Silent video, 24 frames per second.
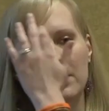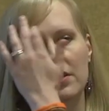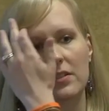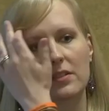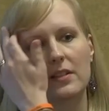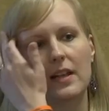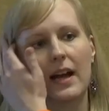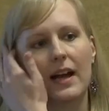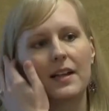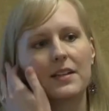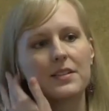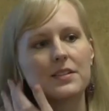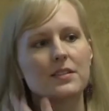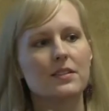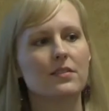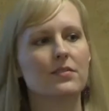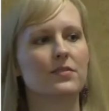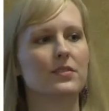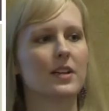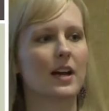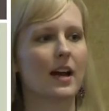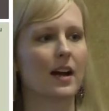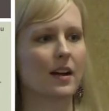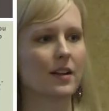There's lots
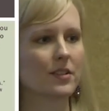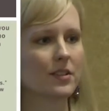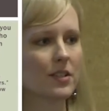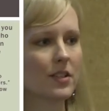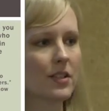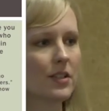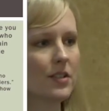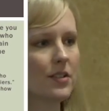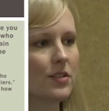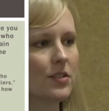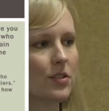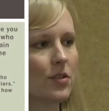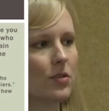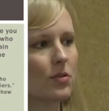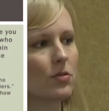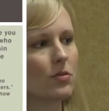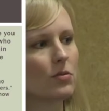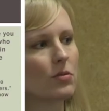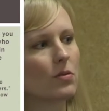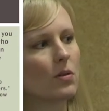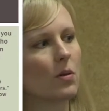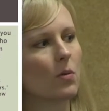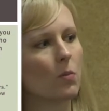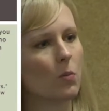of doctors
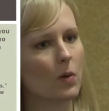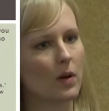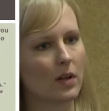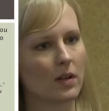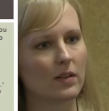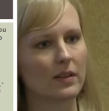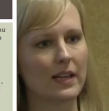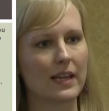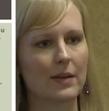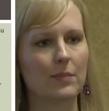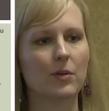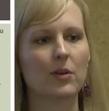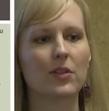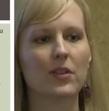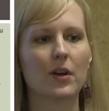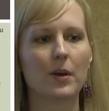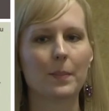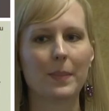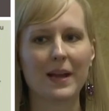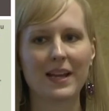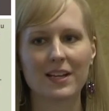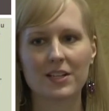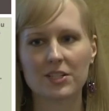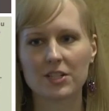who will label
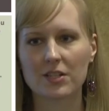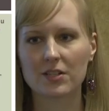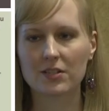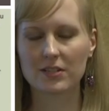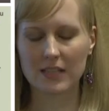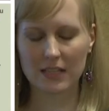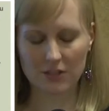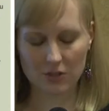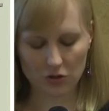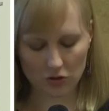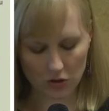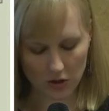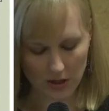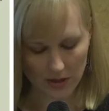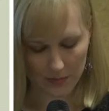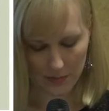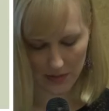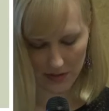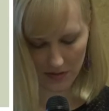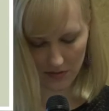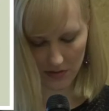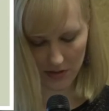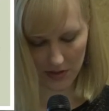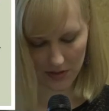their patients as
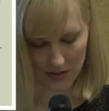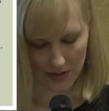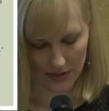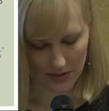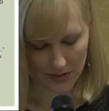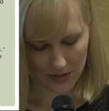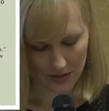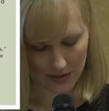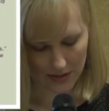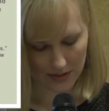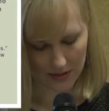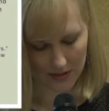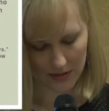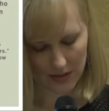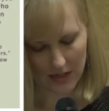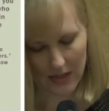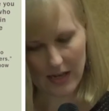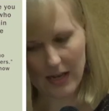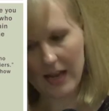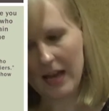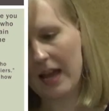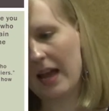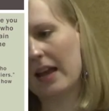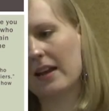treatment resistant,
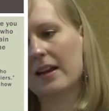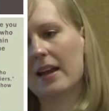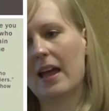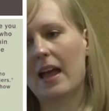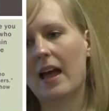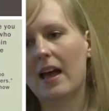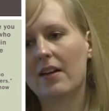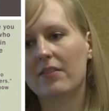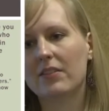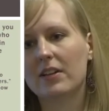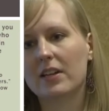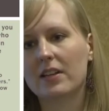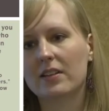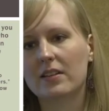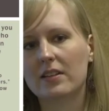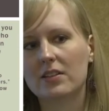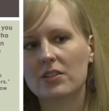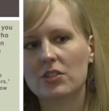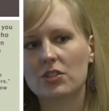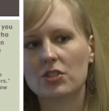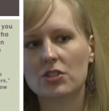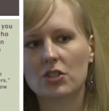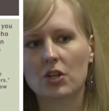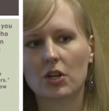and having
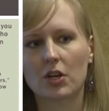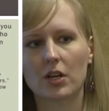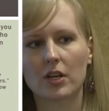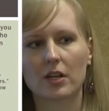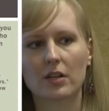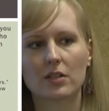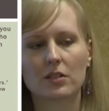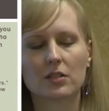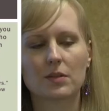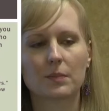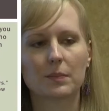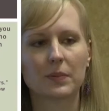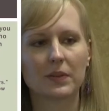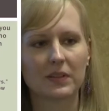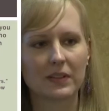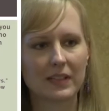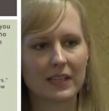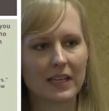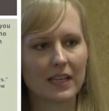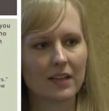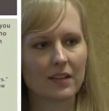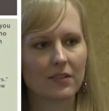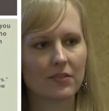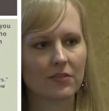this certain
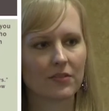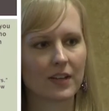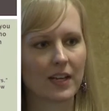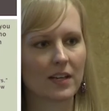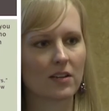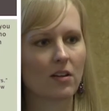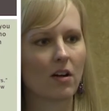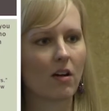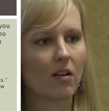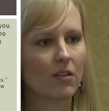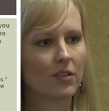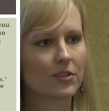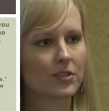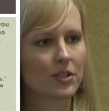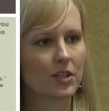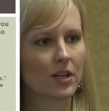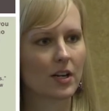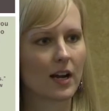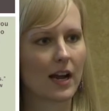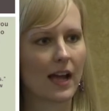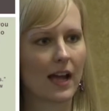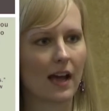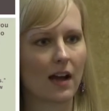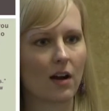belief can
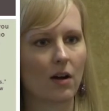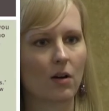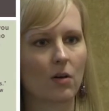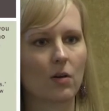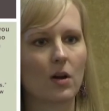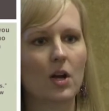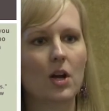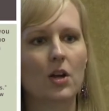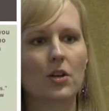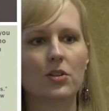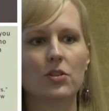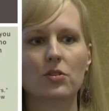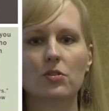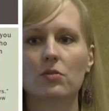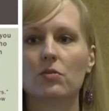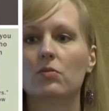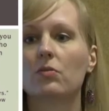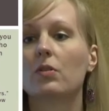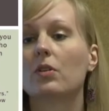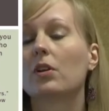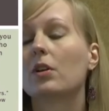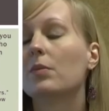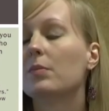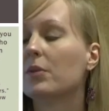alter how
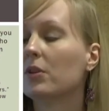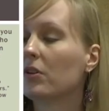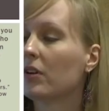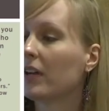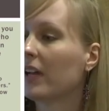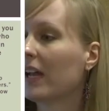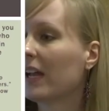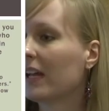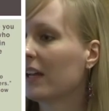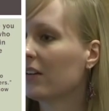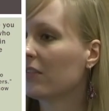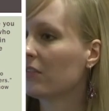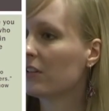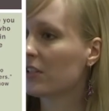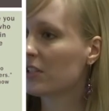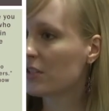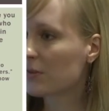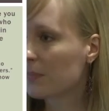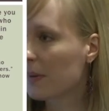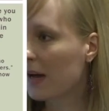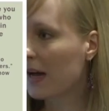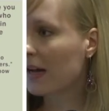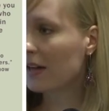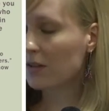you communicate and
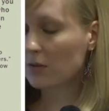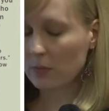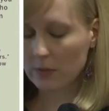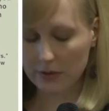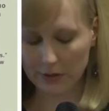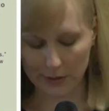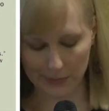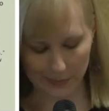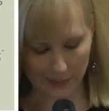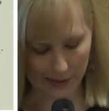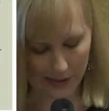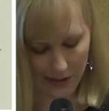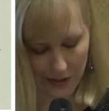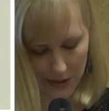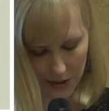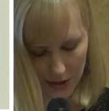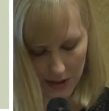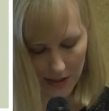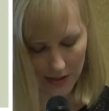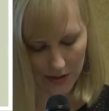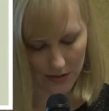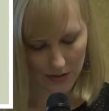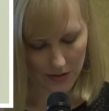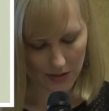respond with your
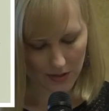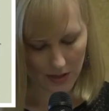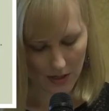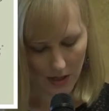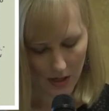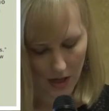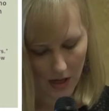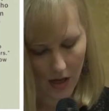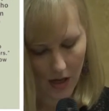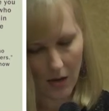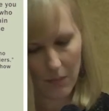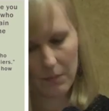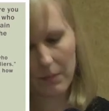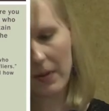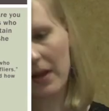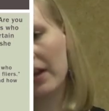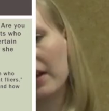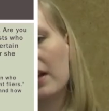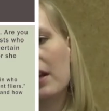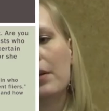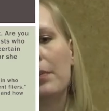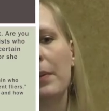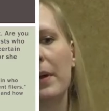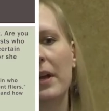patient.
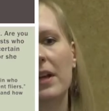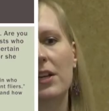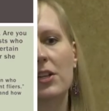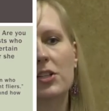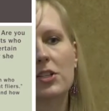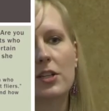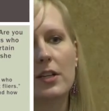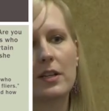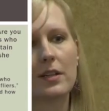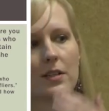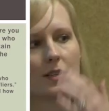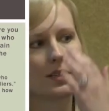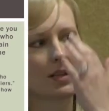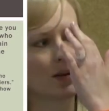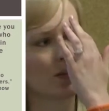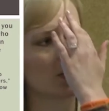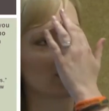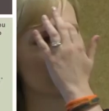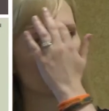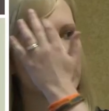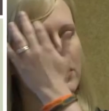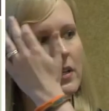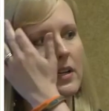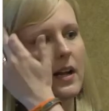Many patients, I
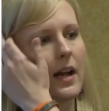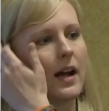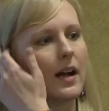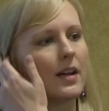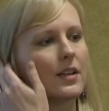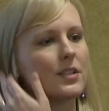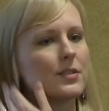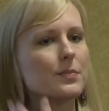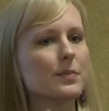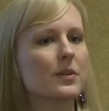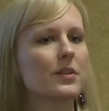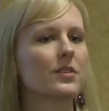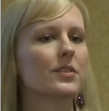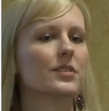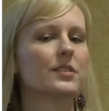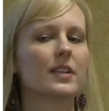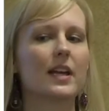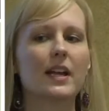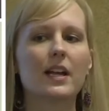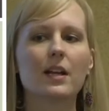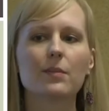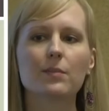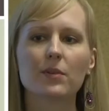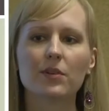worked in a hospital
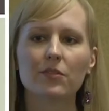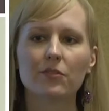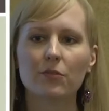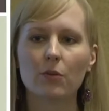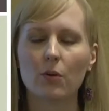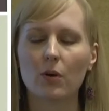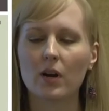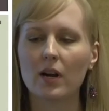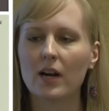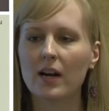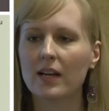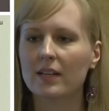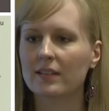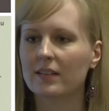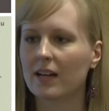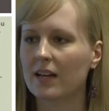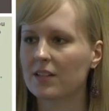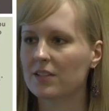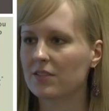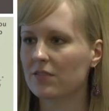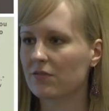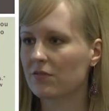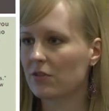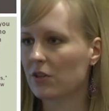setting before, and
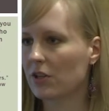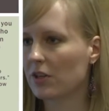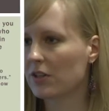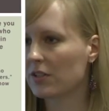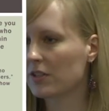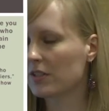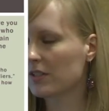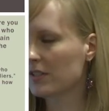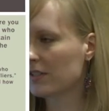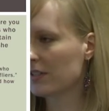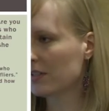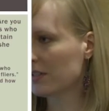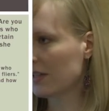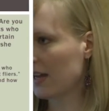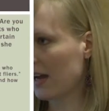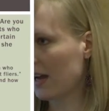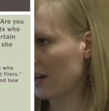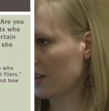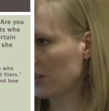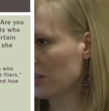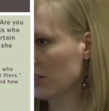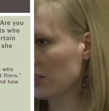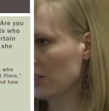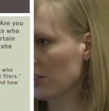lots of nurses and
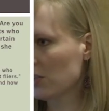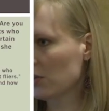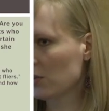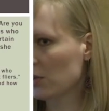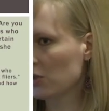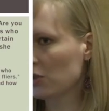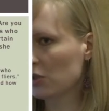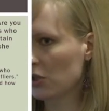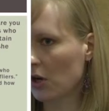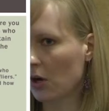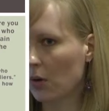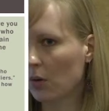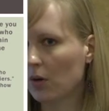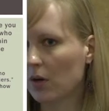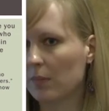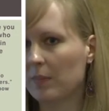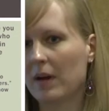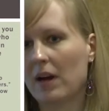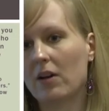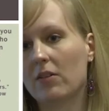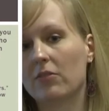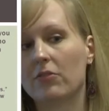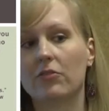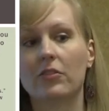doctors would joke
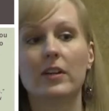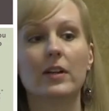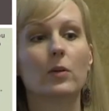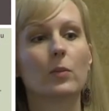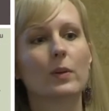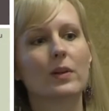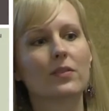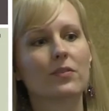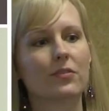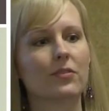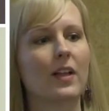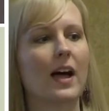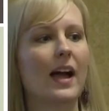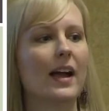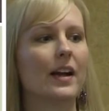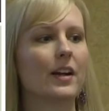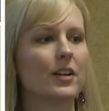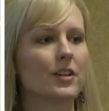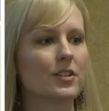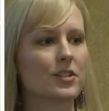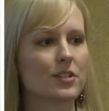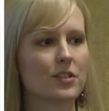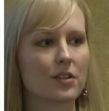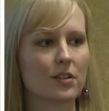about frequent
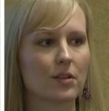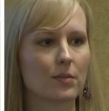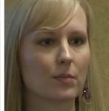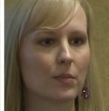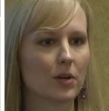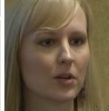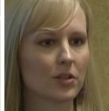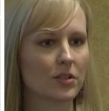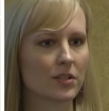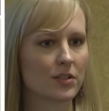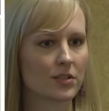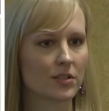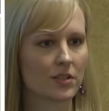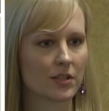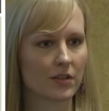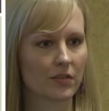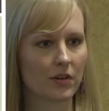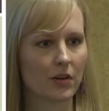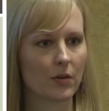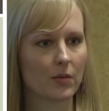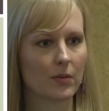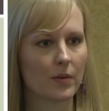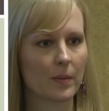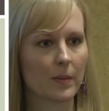flyers to the emergency
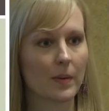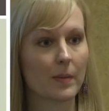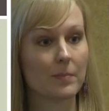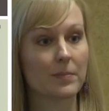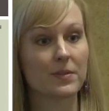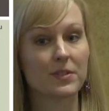room.